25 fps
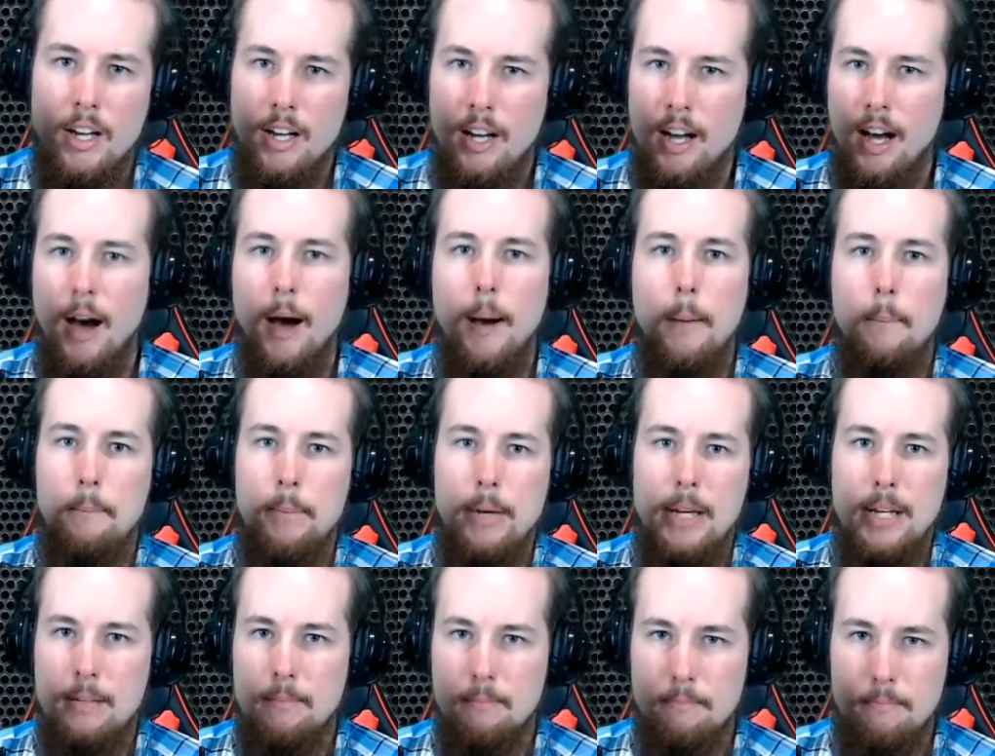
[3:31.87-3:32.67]

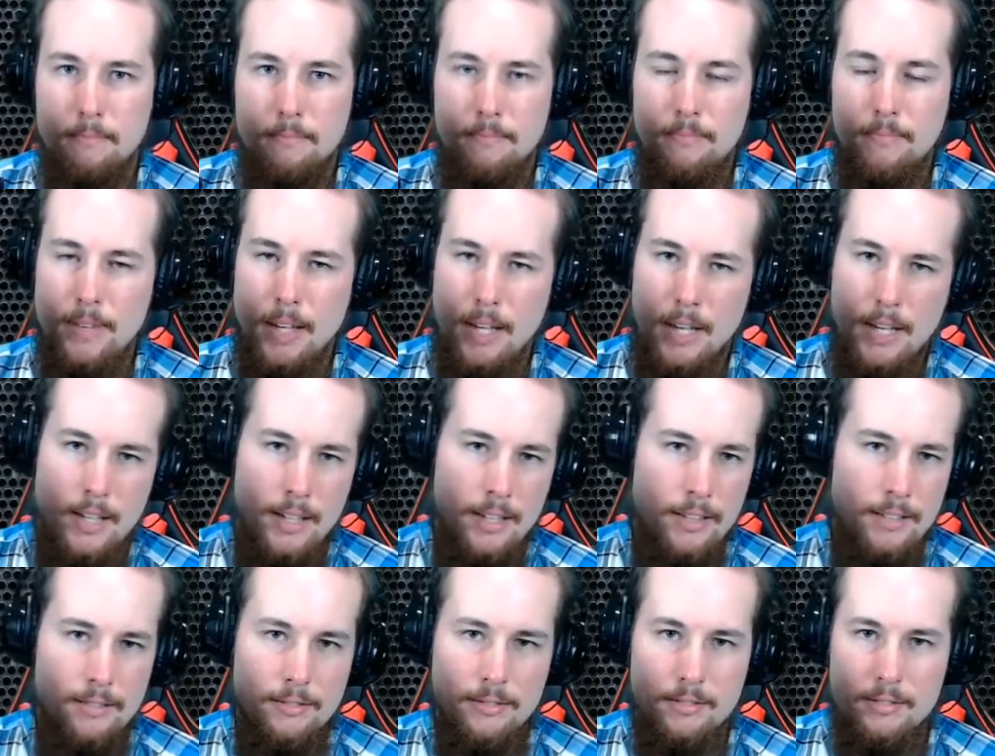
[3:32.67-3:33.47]
upbeat
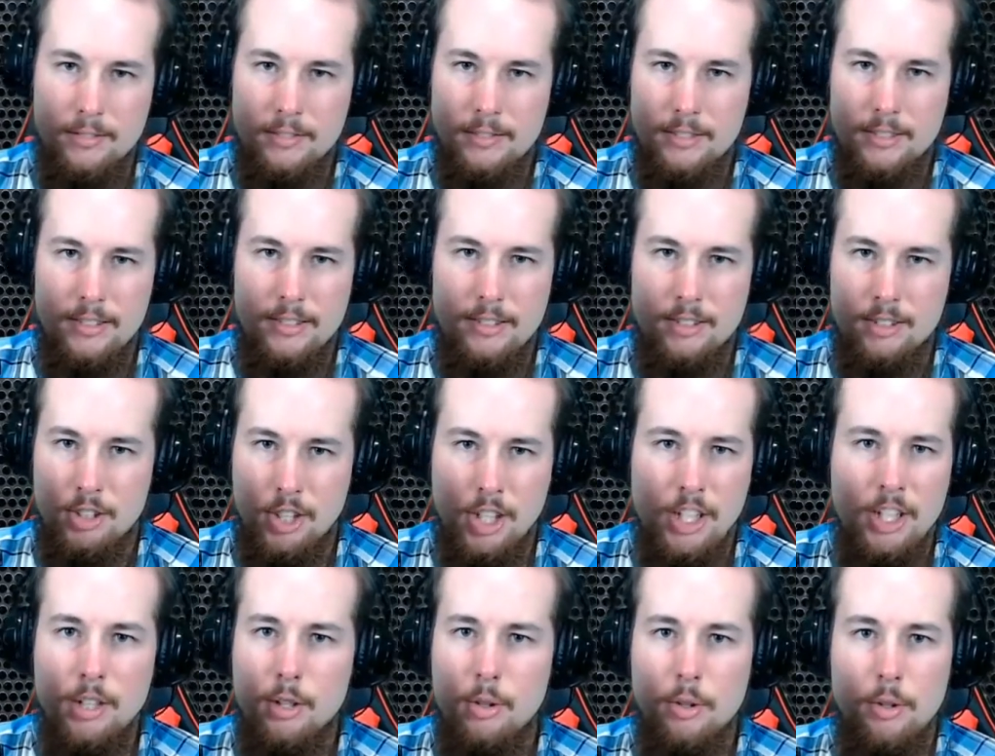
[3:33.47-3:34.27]
uh,
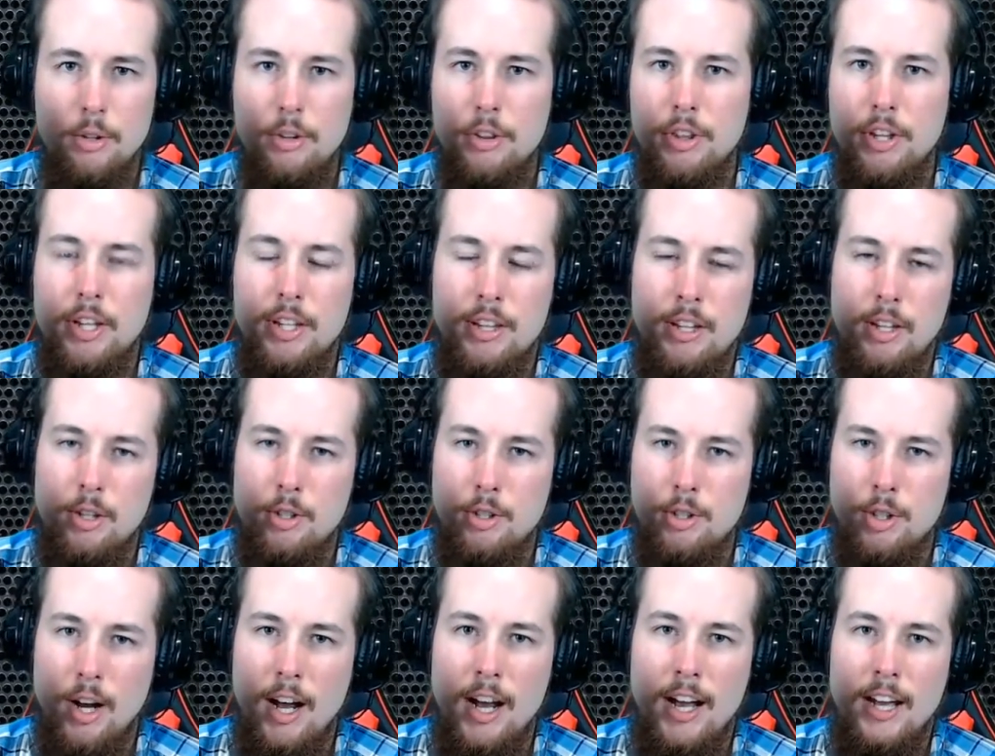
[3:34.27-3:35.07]
jingle that they're
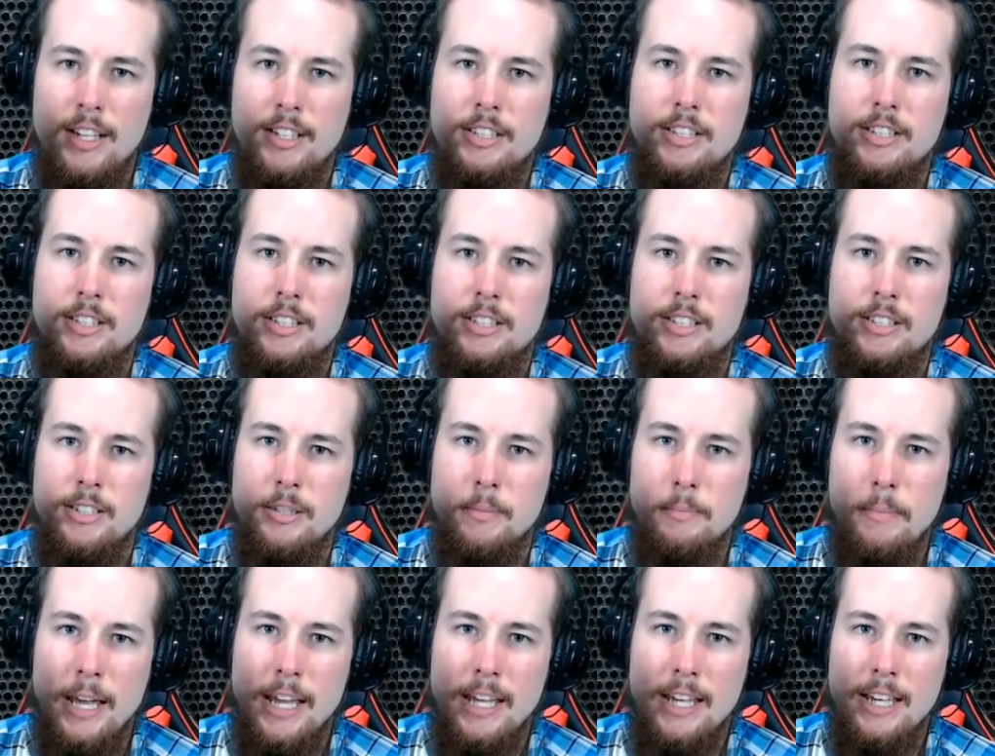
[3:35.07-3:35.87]
trying to to
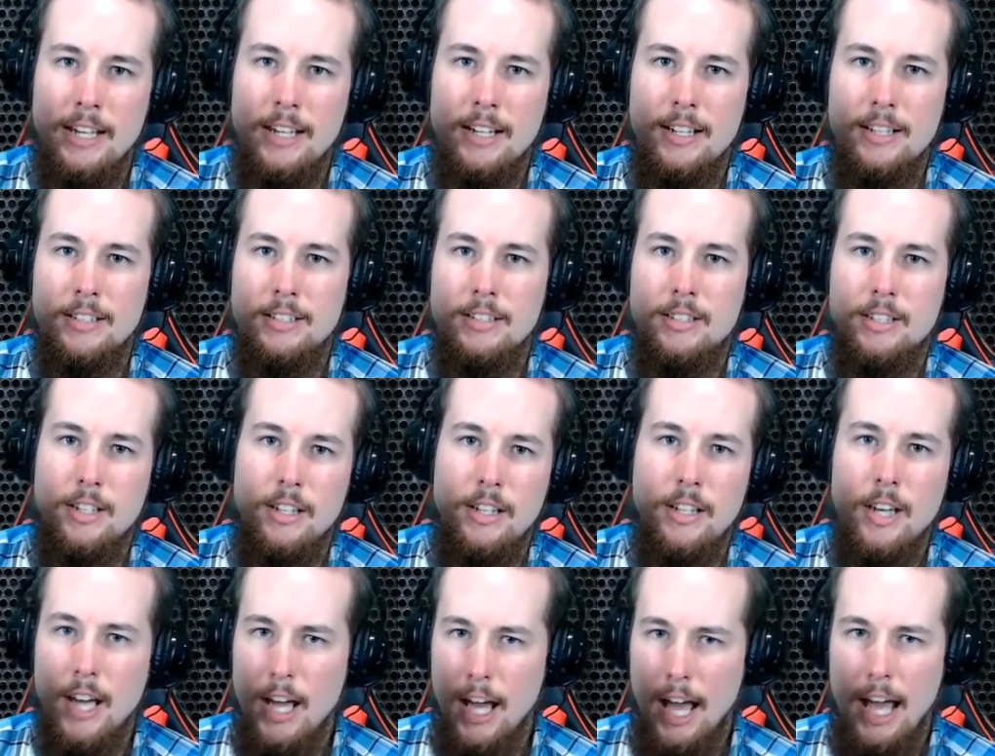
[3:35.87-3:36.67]
make it
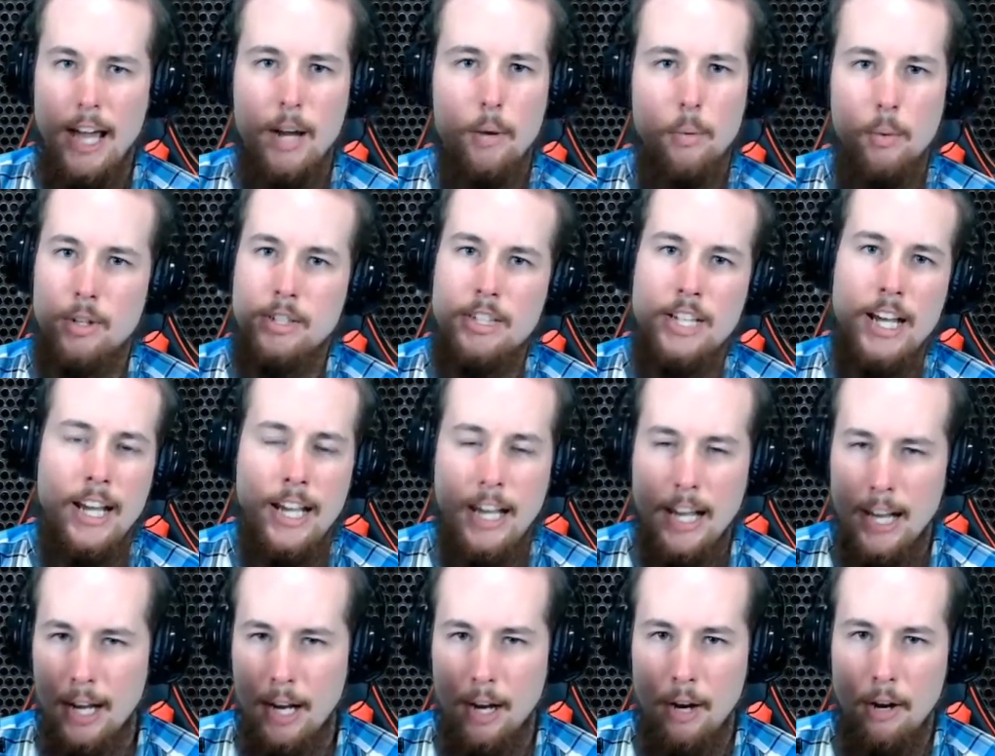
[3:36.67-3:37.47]
into hey we're
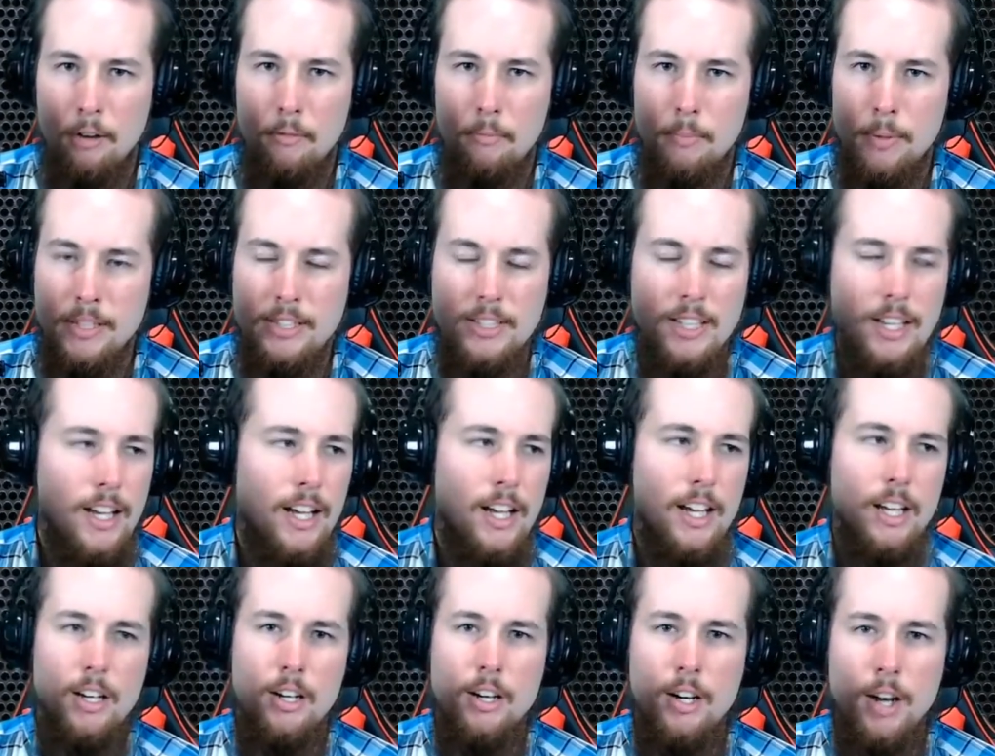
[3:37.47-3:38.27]
taking care of but
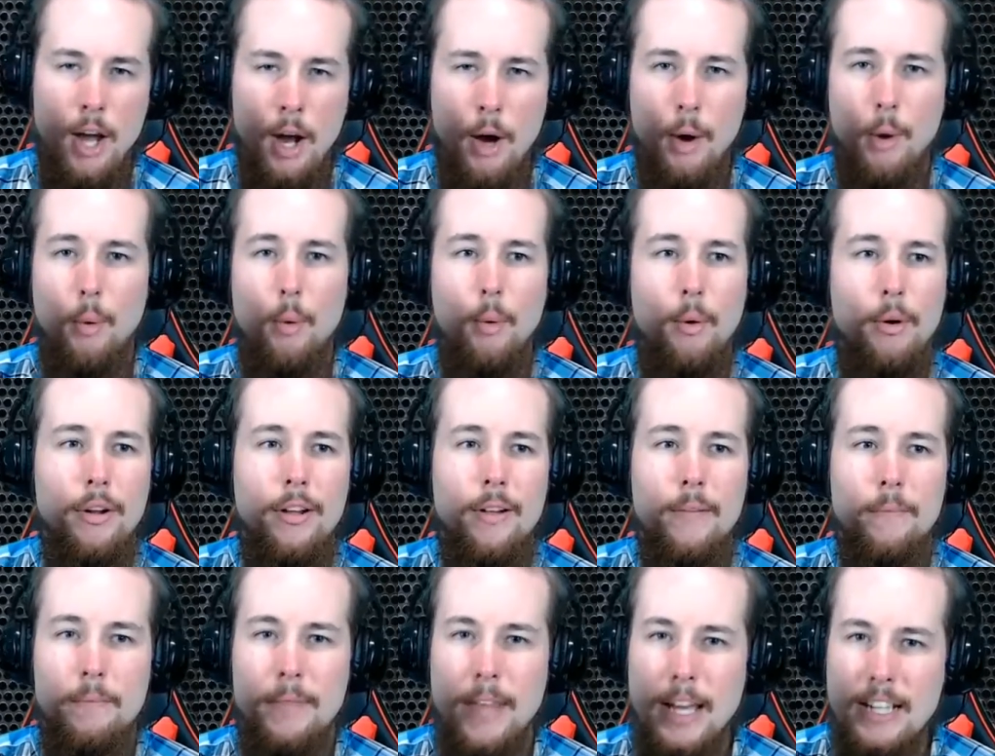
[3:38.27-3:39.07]
no
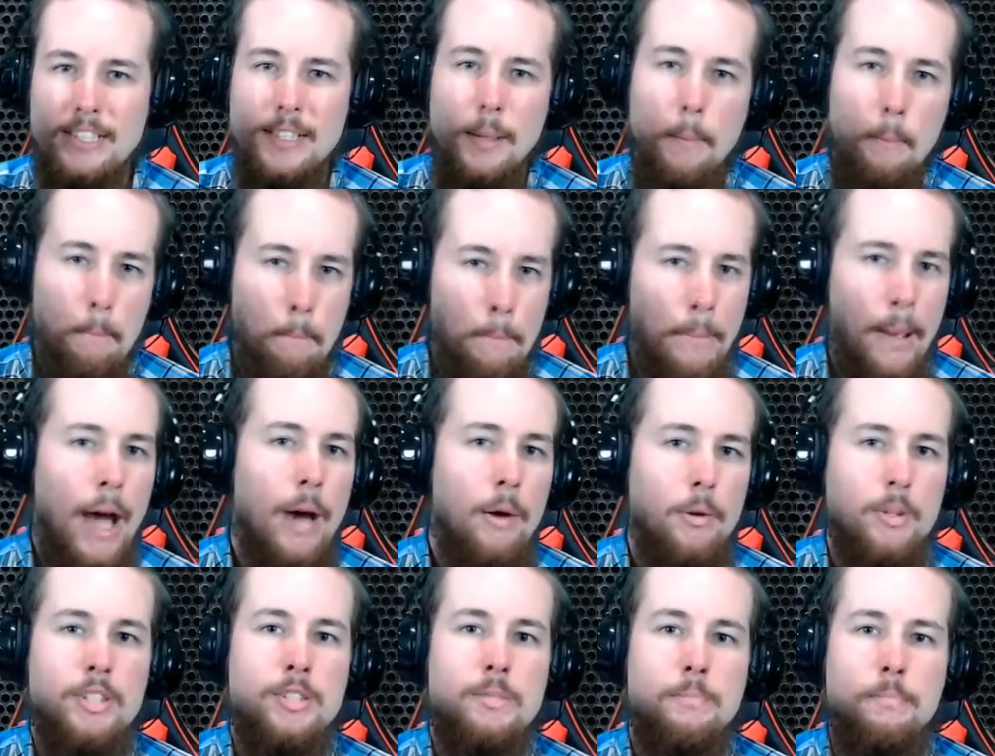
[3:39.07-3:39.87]
that's
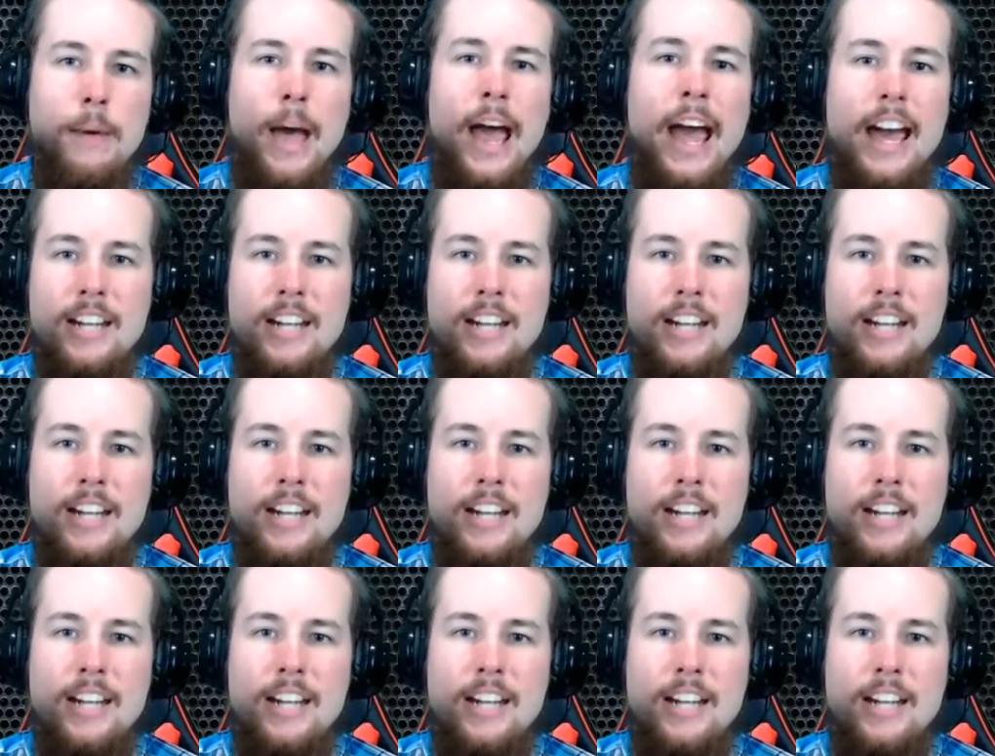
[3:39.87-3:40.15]
about as bad